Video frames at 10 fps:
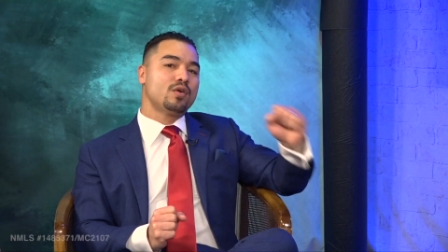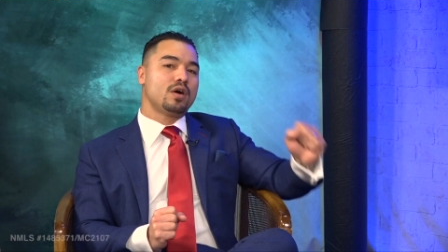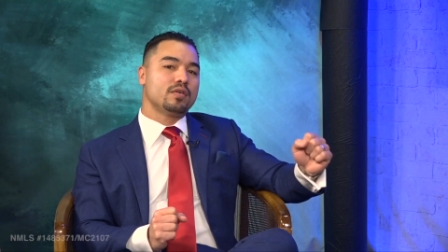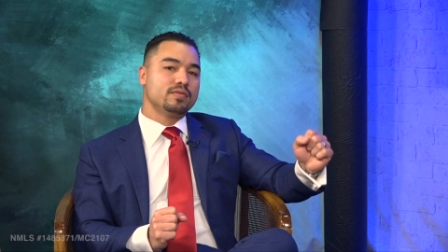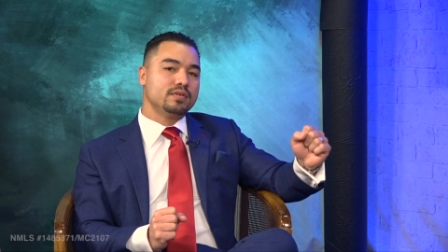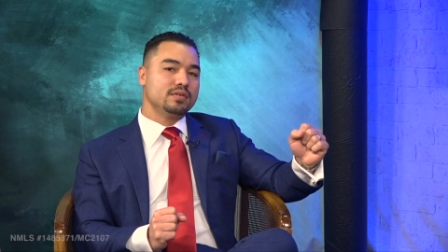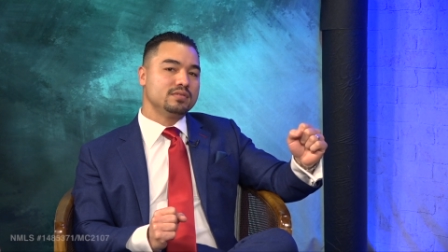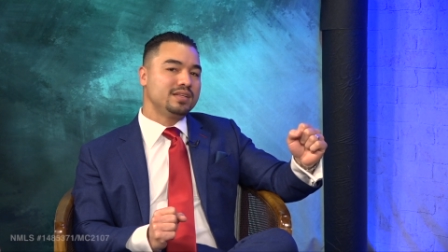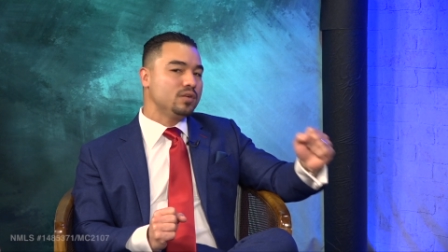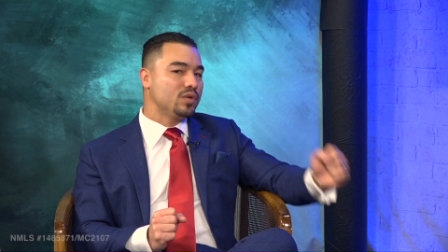it off,
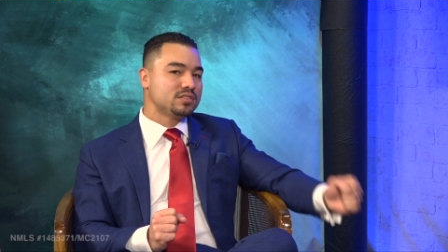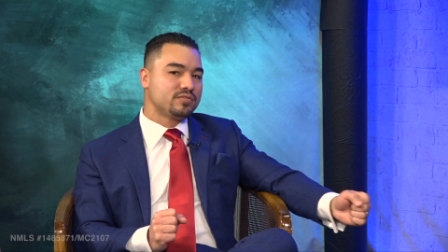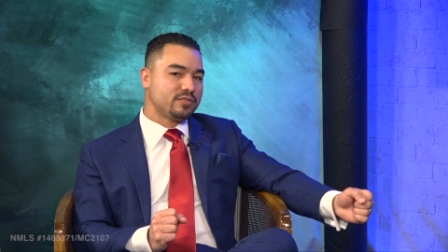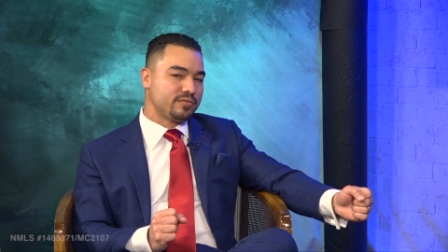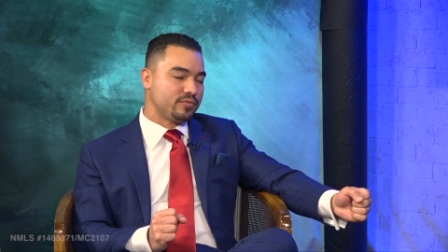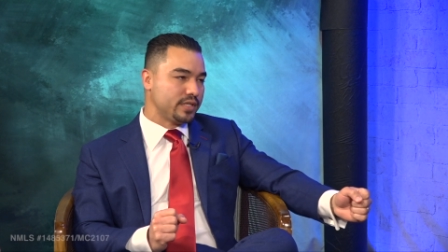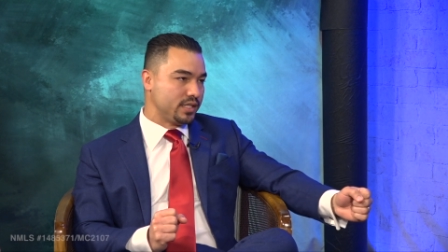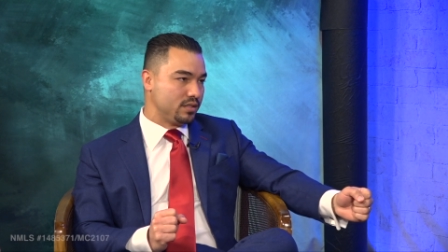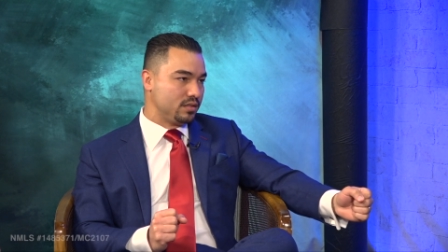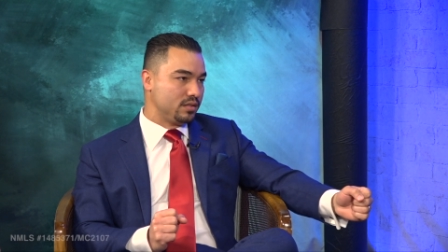then it wasn't for free.
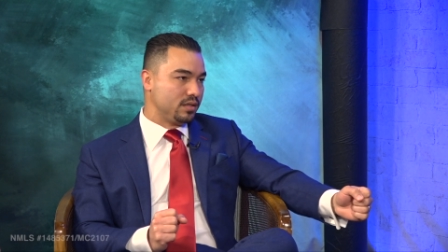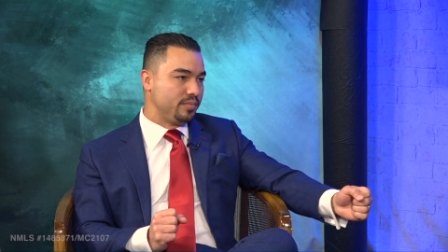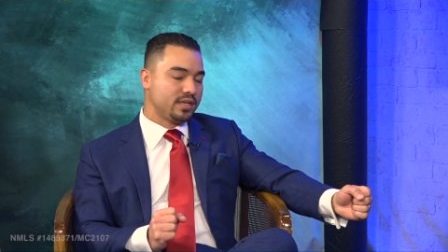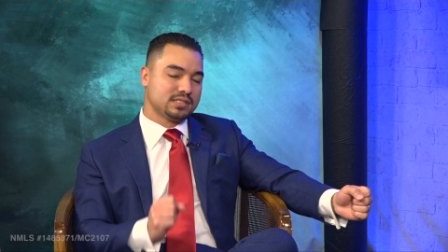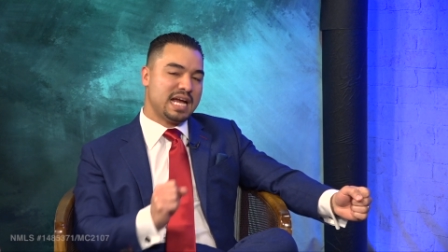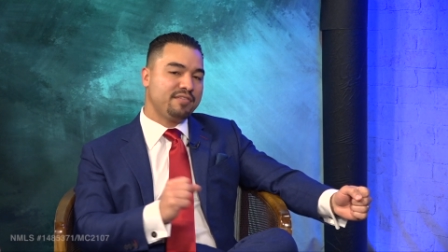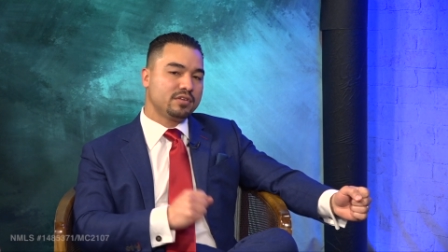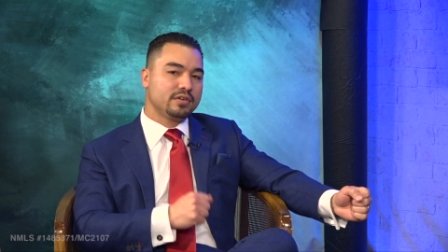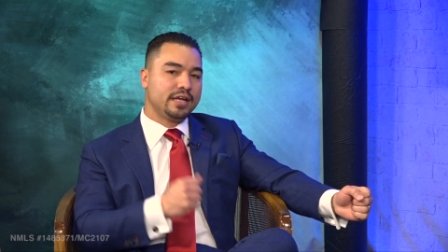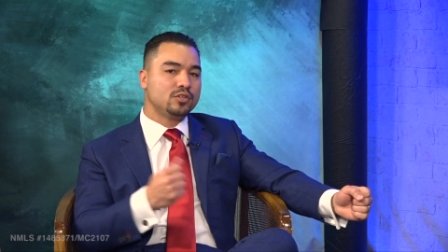Because
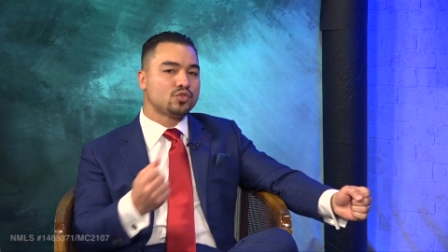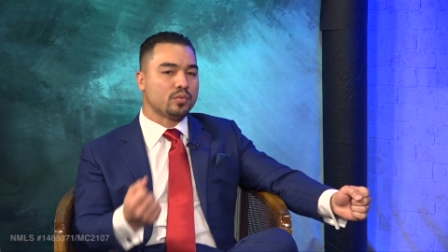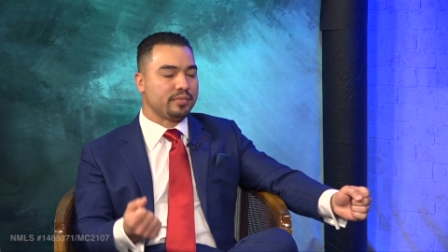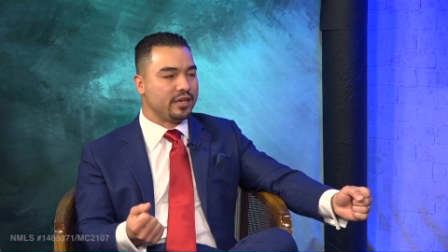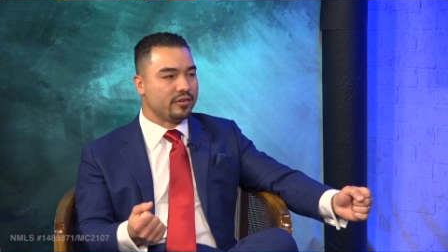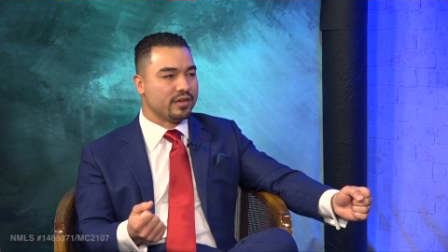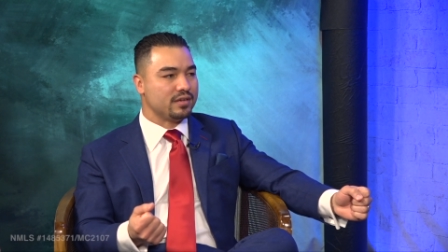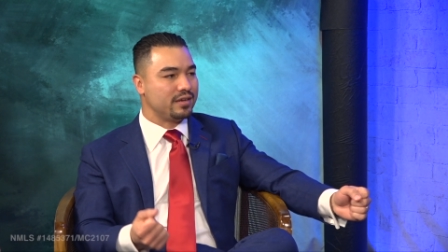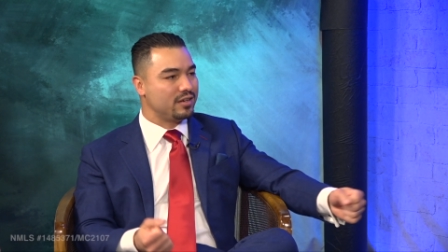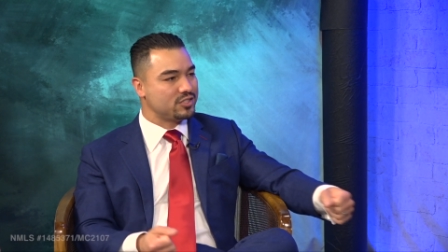after the intro
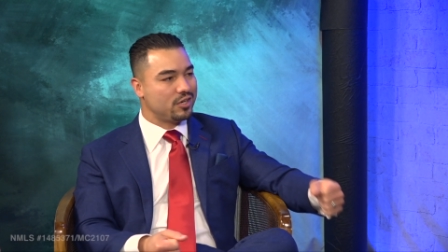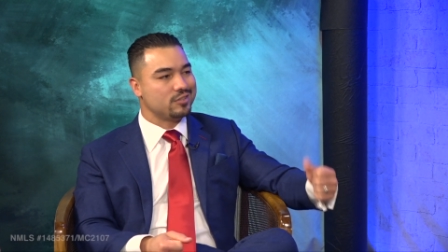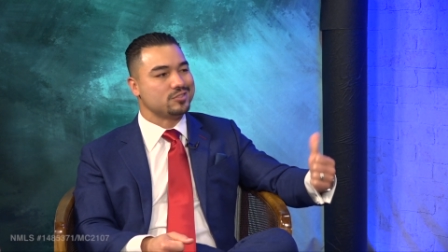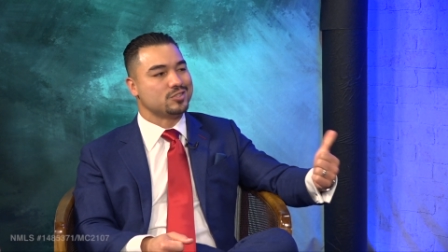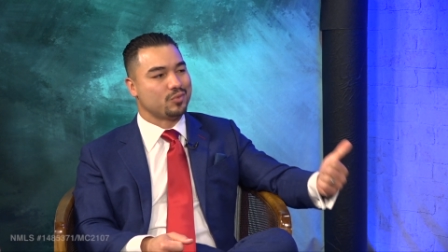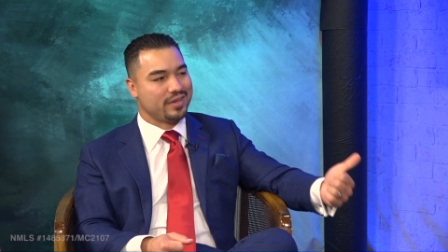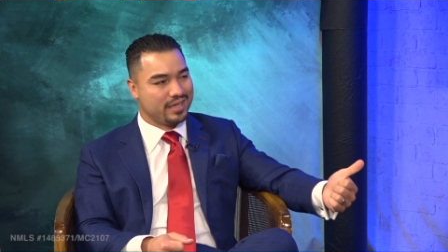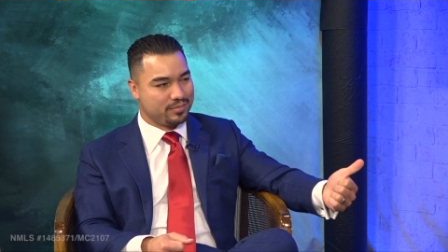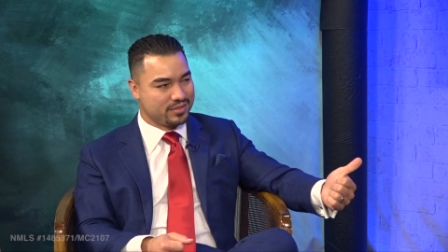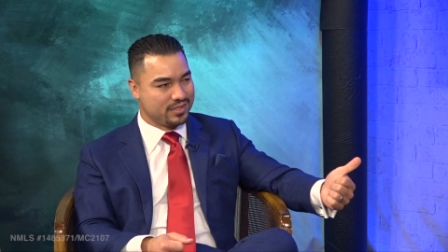period, they're going to charge you
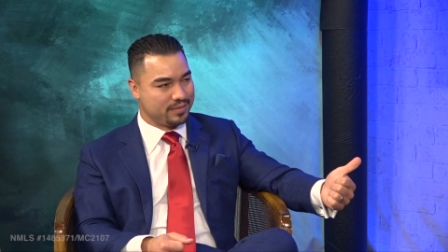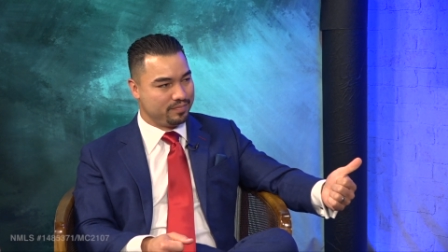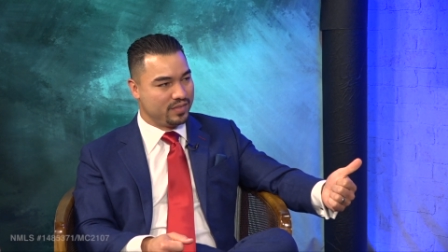29%.